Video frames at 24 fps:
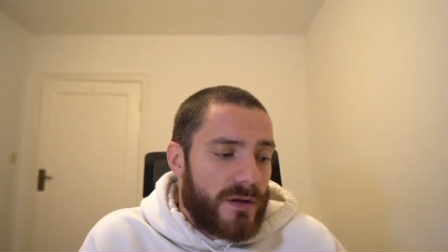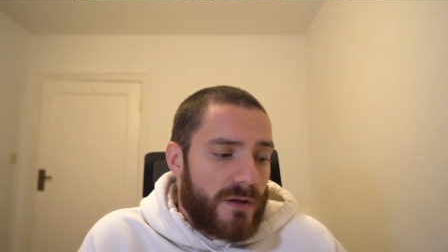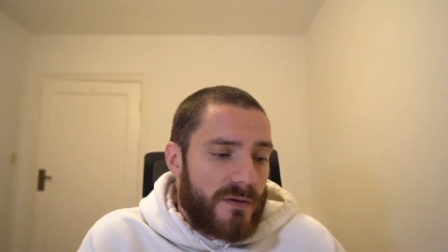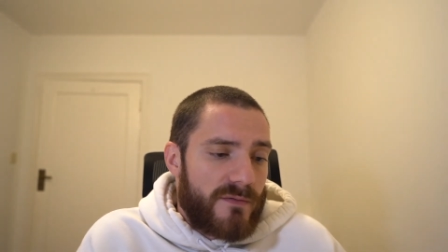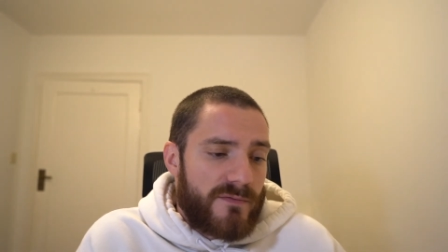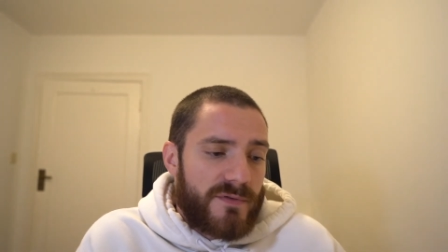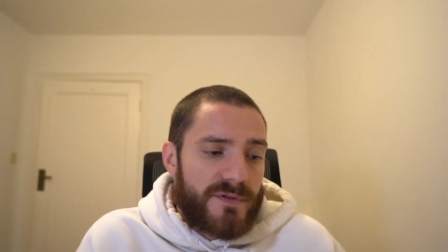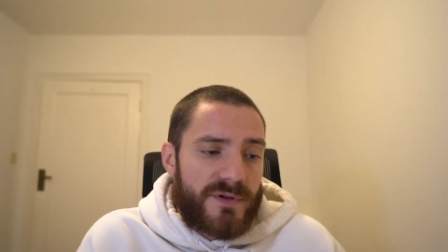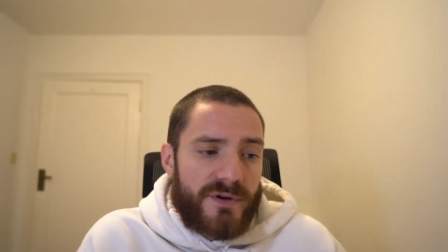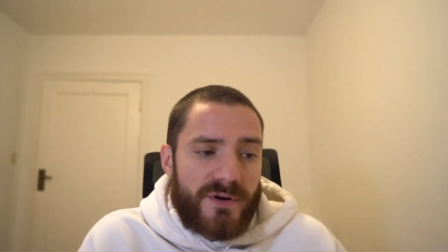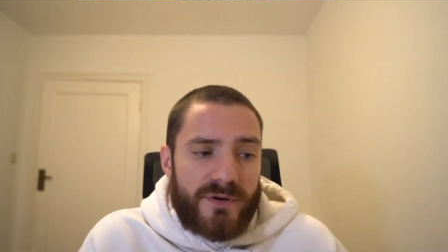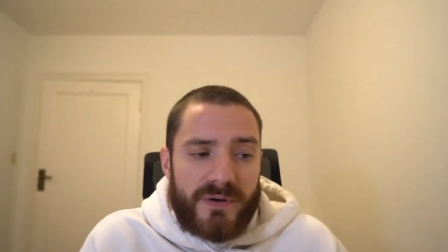
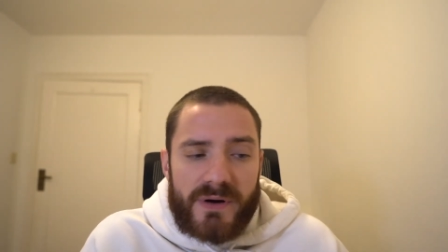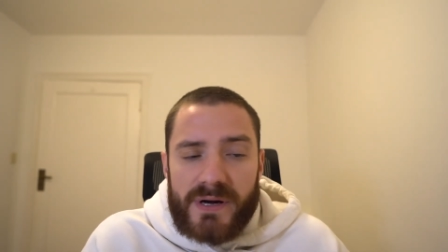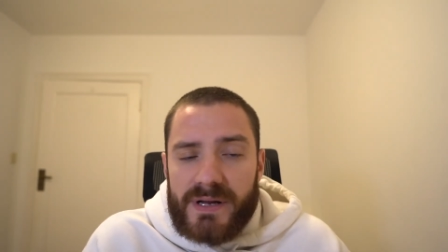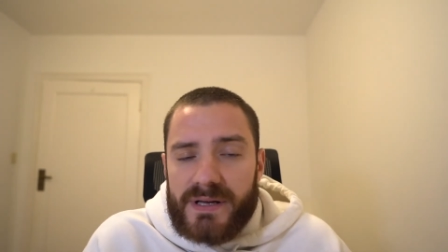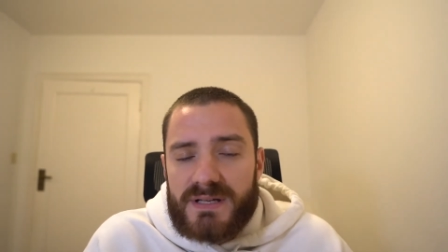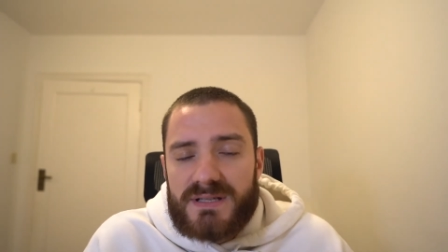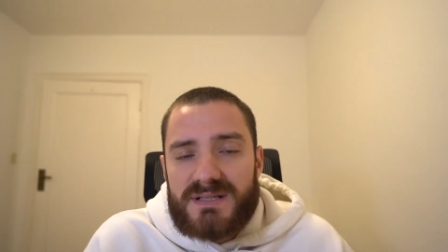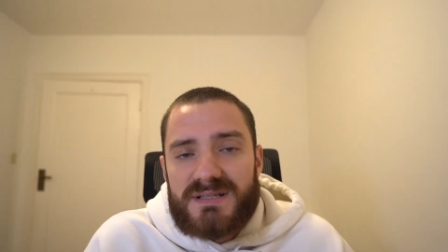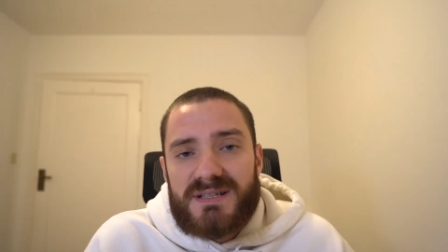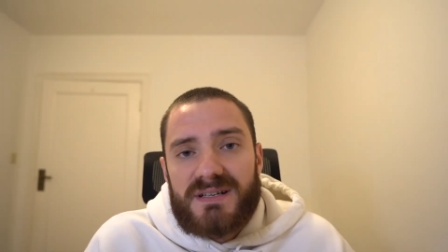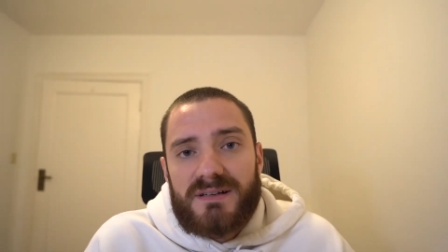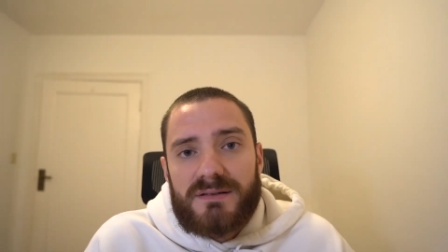For the grading
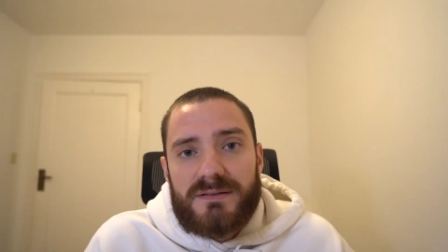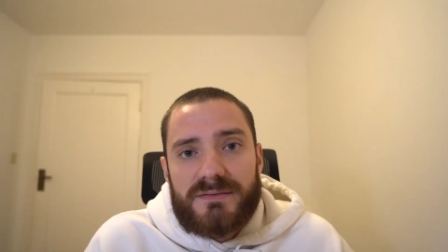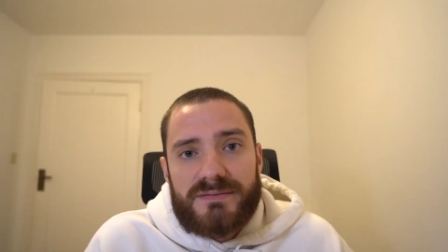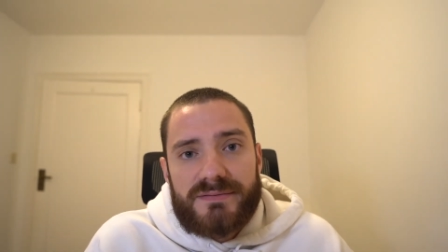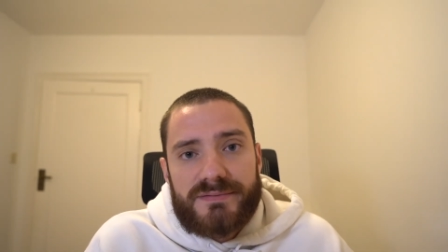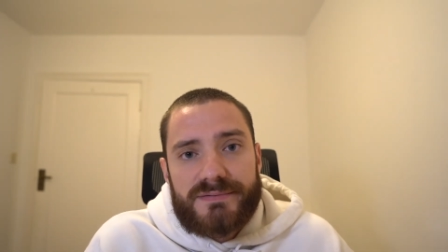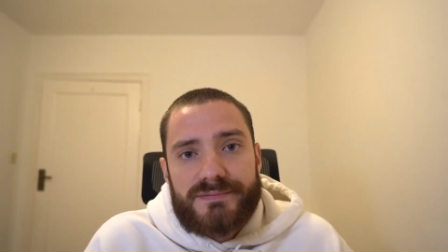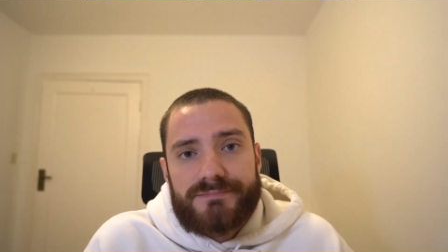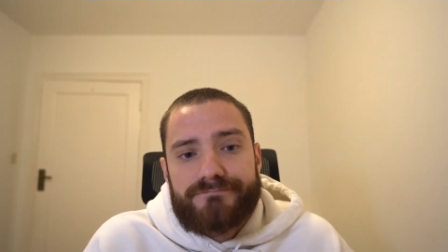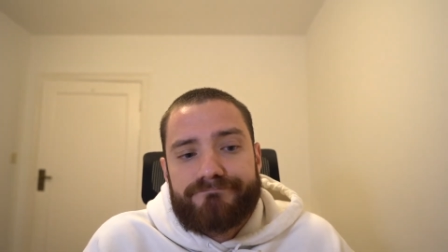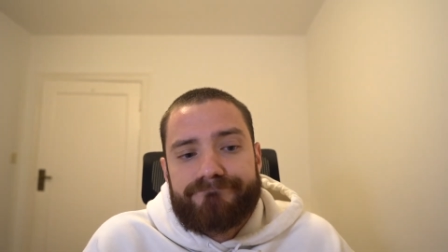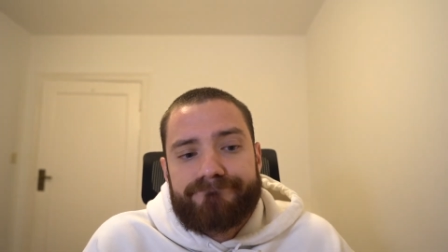
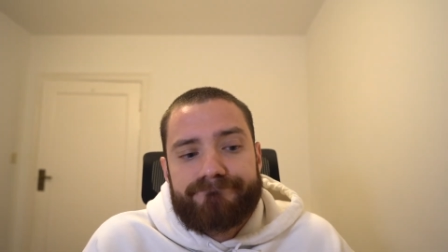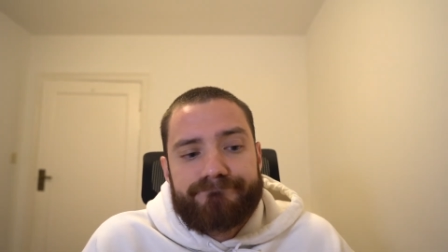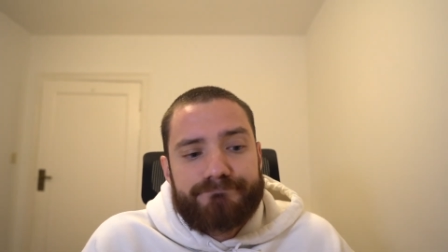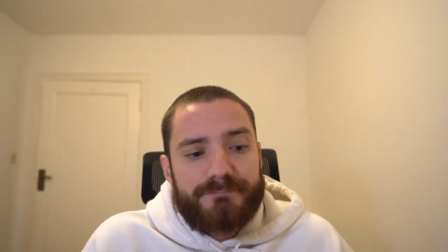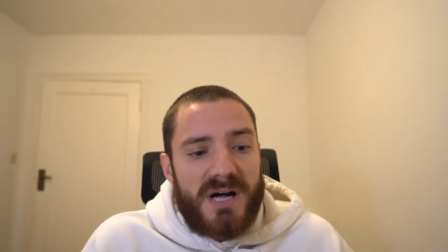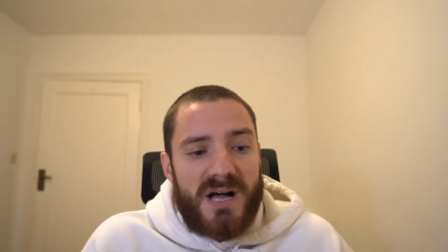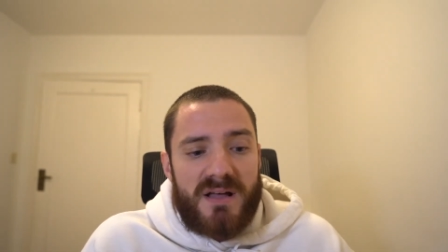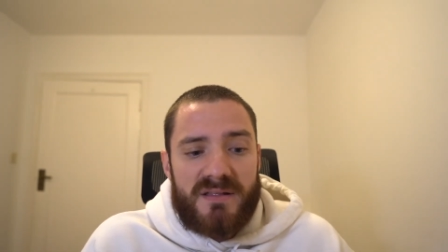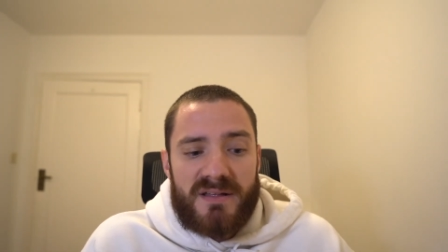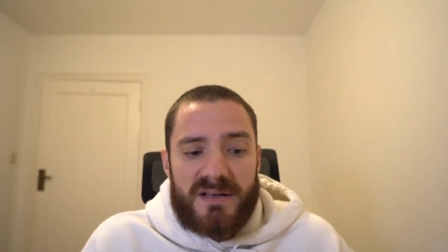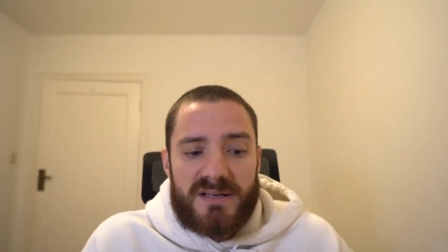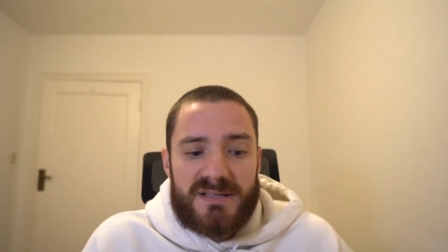itself,
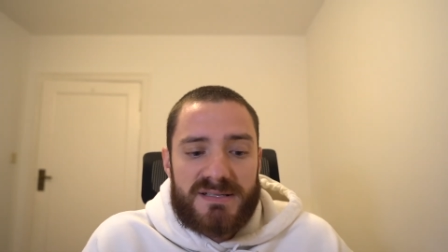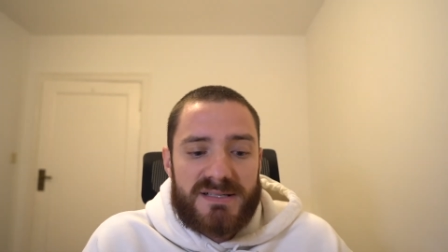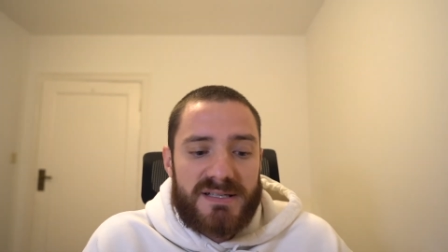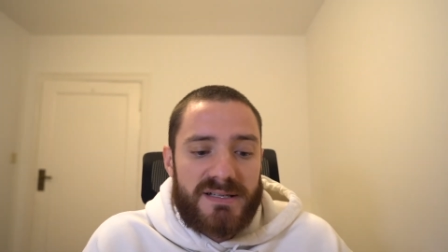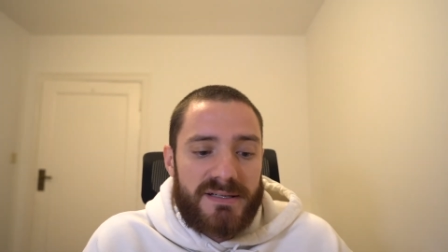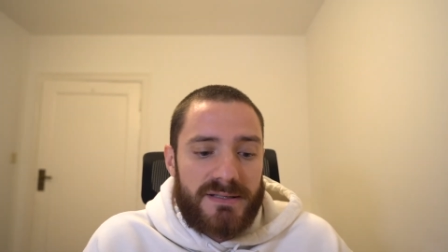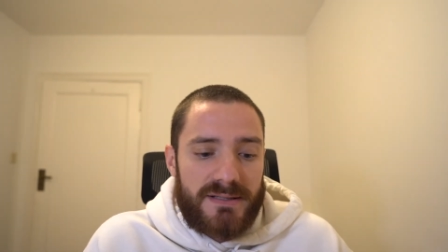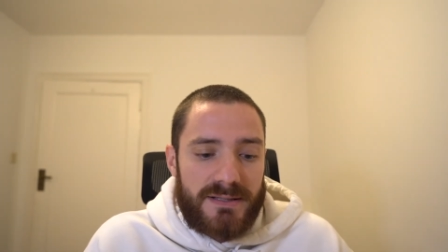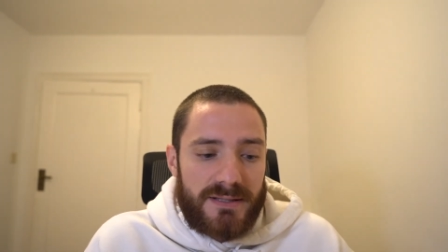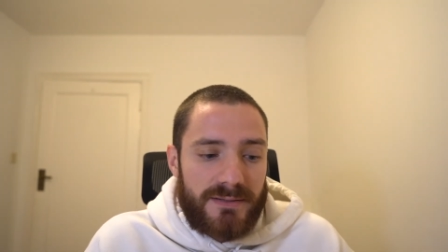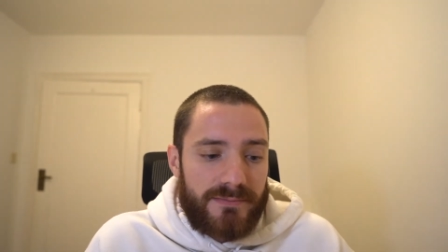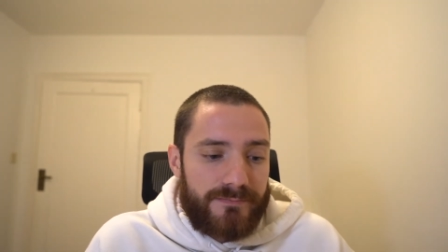as I
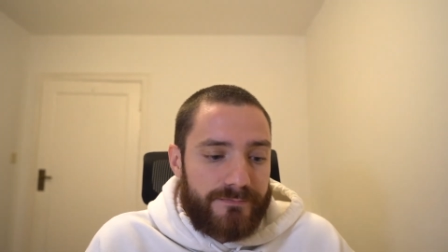said,